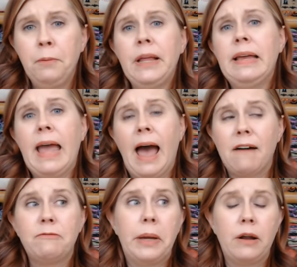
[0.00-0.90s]
really
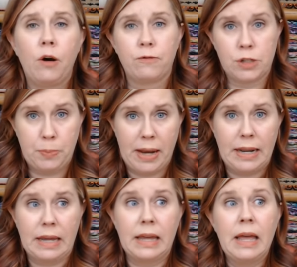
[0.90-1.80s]
have been
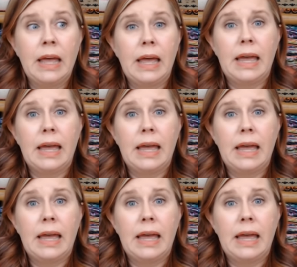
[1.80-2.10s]
overspending.